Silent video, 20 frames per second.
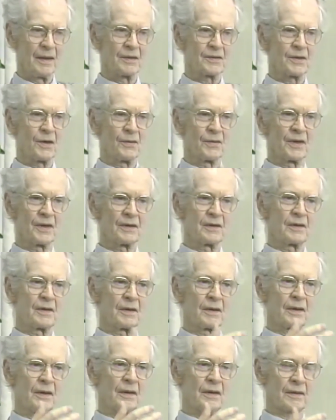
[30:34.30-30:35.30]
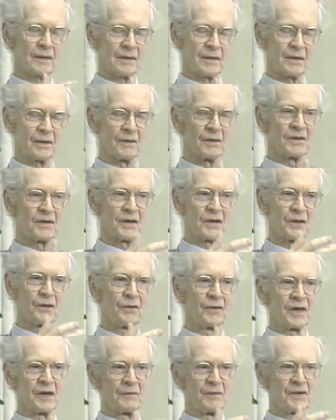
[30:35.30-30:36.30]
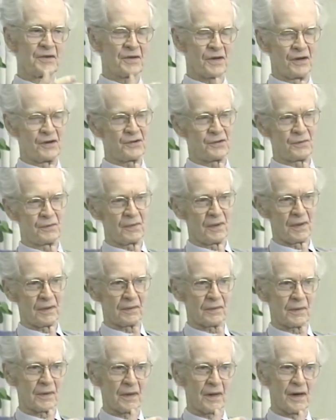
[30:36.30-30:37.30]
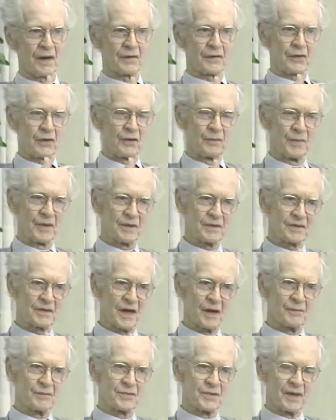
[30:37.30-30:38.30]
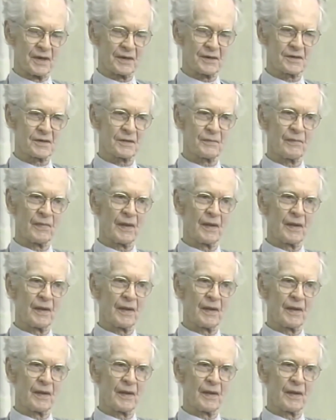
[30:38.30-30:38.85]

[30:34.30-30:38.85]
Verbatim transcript: So that there is the only research on human subjects